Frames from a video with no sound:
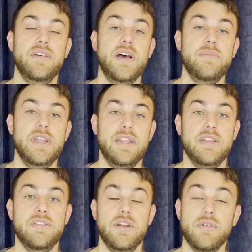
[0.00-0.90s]
taunt
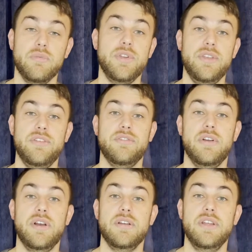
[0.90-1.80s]
minions that are really
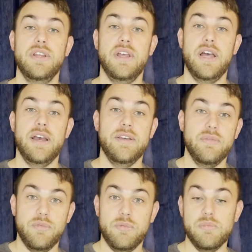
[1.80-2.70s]
strong.
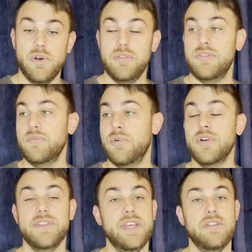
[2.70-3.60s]
Most
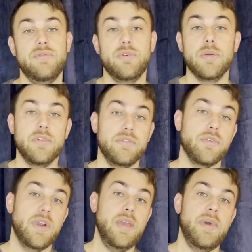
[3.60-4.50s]
importantly in the form of
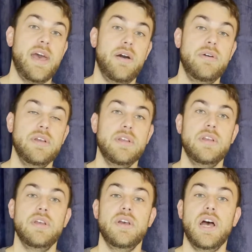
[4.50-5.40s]
Greybough,
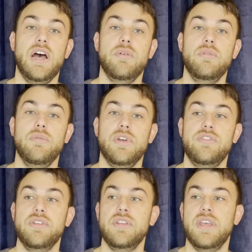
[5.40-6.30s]

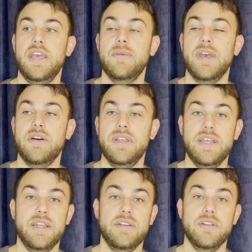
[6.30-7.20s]
which came out
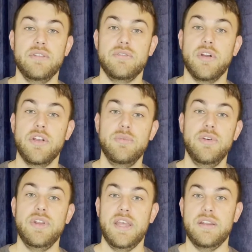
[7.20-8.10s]
in Dark
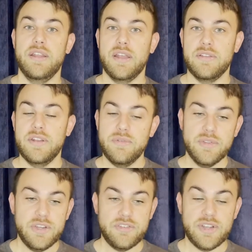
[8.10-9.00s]
Moon and didn't
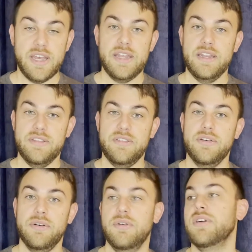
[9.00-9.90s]
really shine
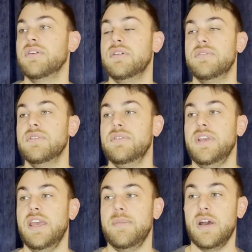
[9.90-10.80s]
until Oracle of Elune
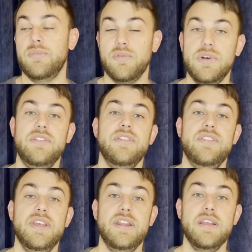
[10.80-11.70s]
came out. But once it
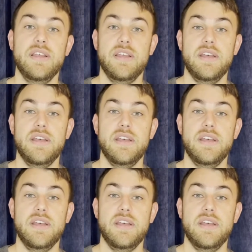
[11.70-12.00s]
did,